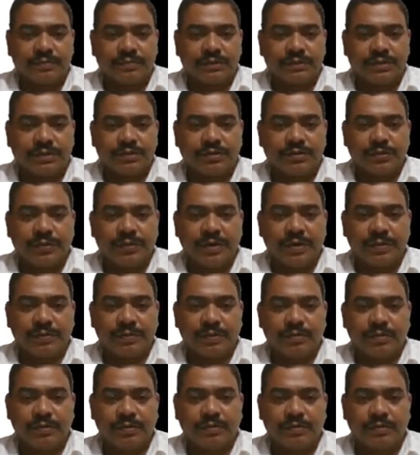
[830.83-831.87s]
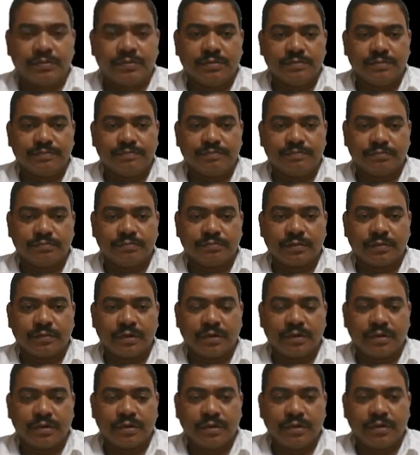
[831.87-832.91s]
So we have to
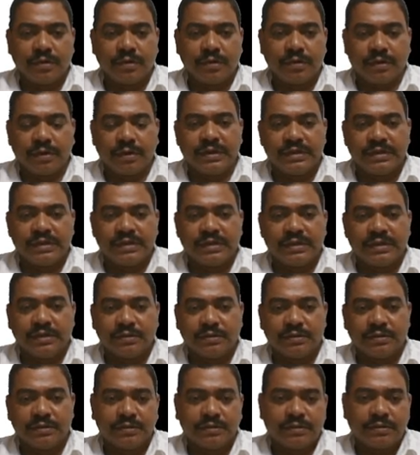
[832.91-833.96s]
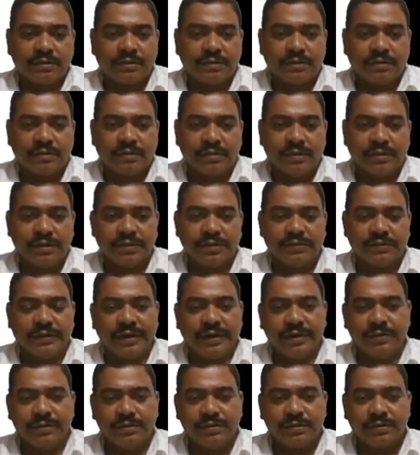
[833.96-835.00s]
consider these
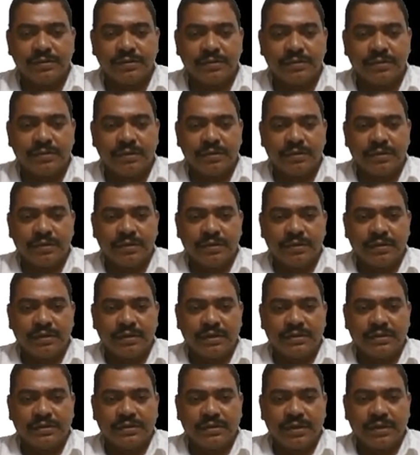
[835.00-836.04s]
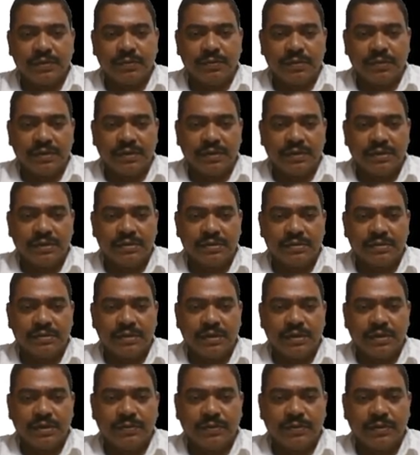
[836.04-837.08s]
values. Let's say A1 is
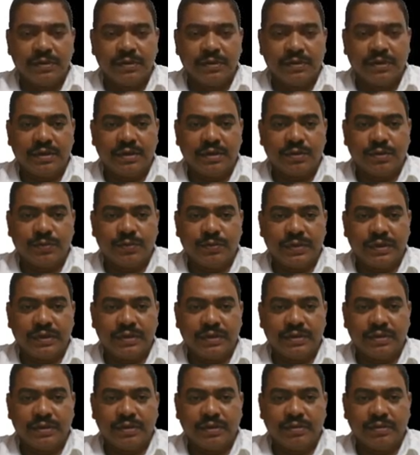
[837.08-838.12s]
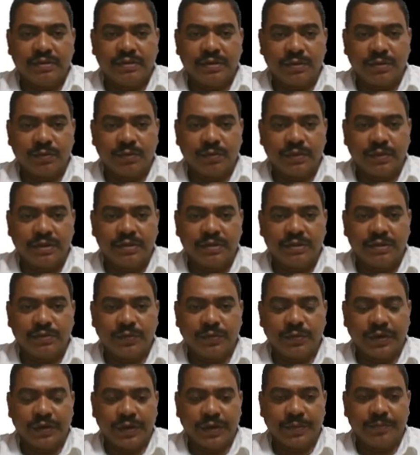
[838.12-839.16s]
A1, A2, A3 are 10
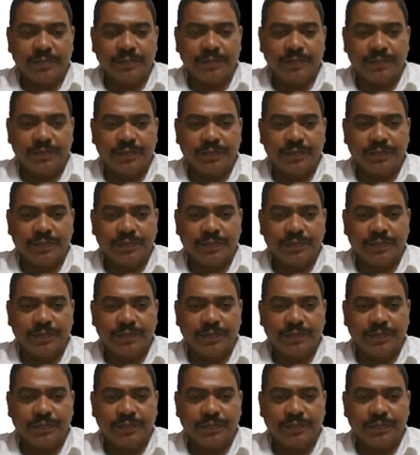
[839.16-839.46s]
M.